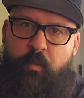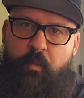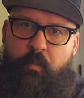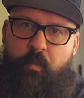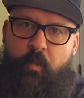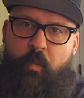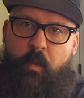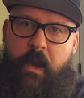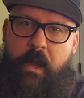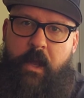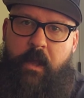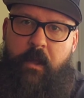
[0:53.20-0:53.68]

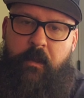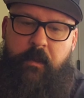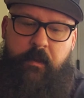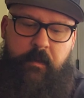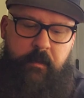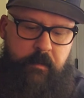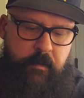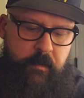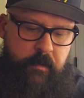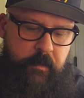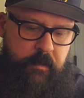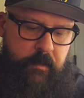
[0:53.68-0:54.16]
well.
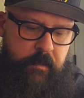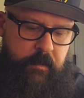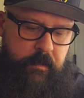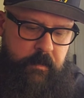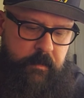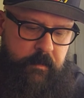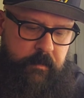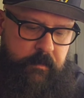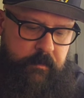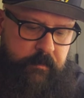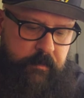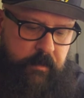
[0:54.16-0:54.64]

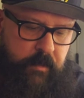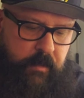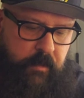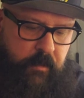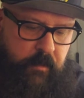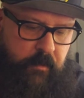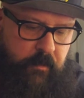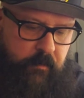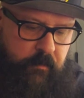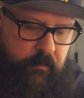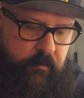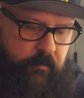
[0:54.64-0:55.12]

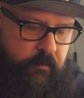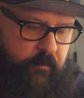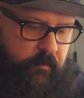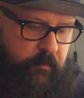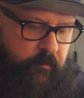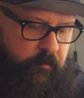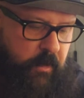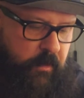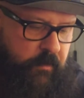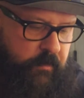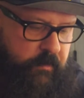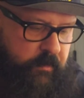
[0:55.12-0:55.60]
So
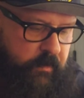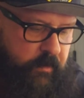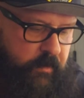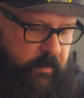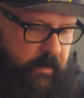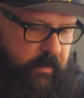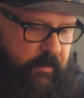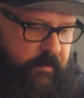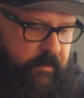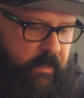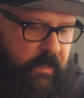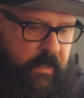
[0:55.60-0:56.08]
most of the
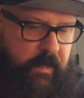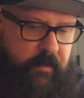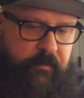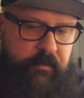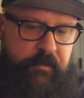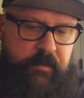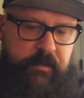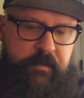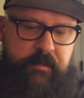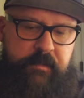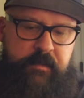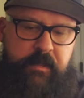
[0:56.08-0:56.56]
things I have
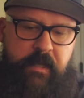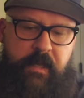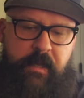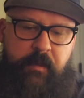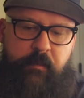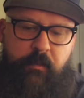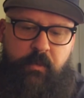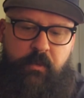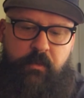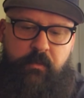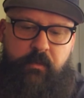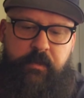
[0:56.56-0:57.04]
on this
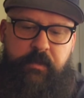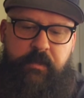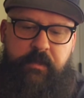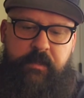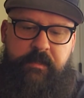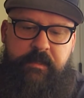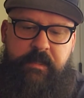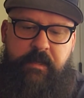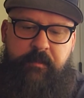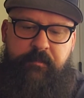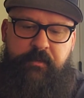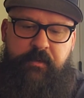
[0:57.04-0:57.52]
table, with the
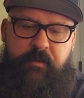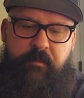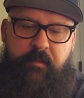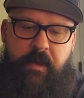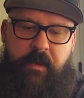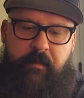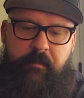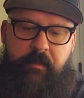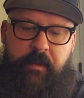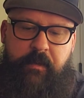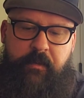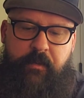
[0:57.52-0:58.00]
exception of
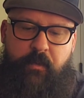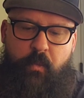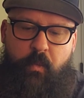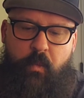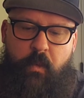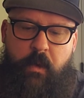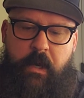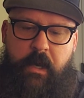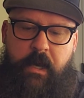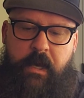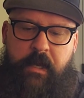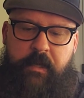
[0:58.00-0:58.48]
maybe the
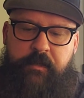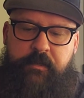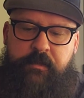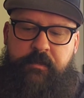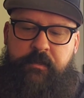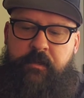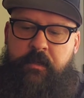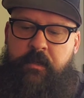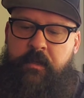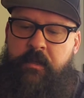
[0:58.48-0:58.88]
watch,